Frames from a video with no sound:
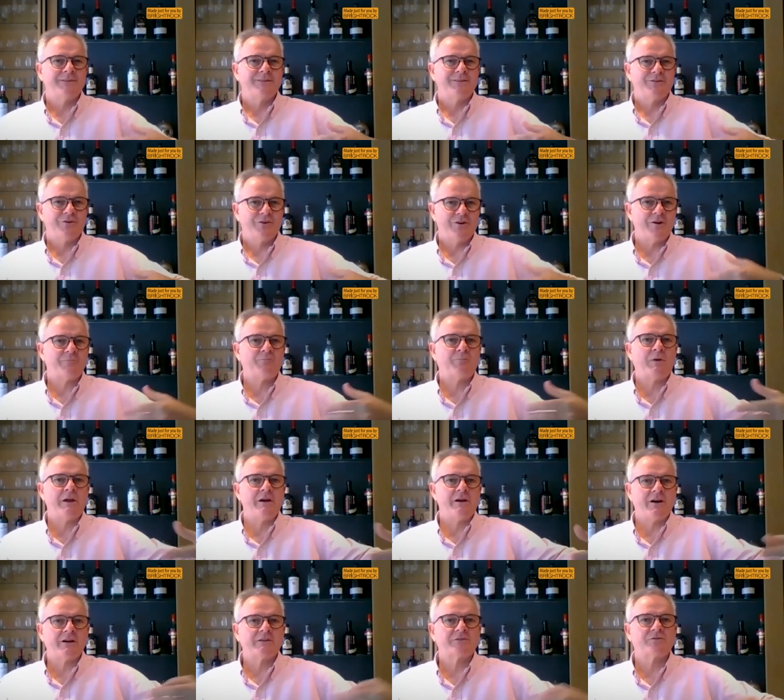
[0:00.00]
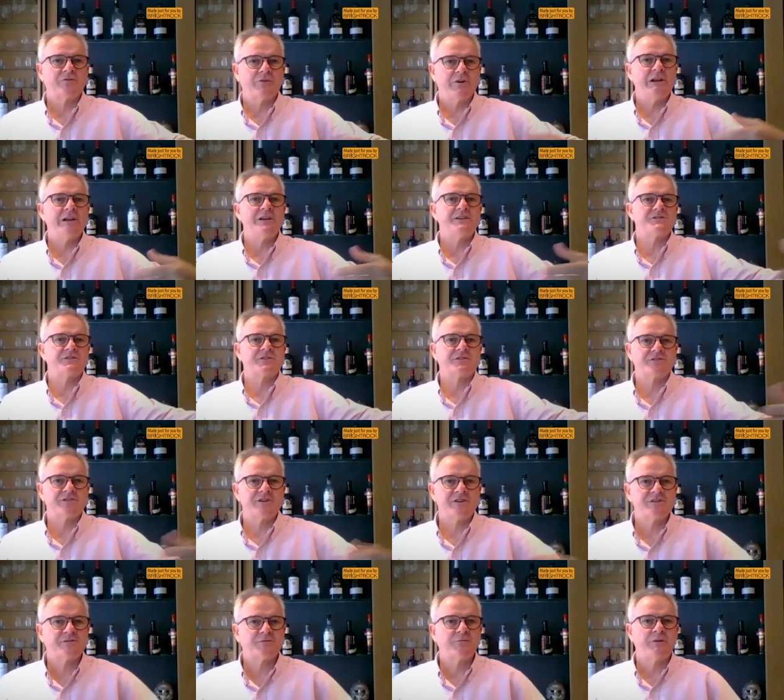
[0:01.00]
you know, play out really
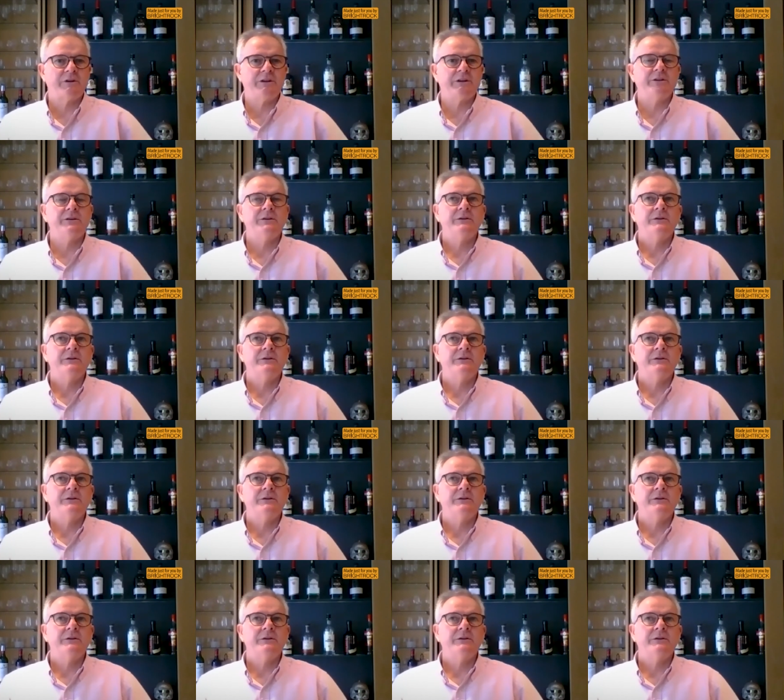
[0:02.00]
successfully.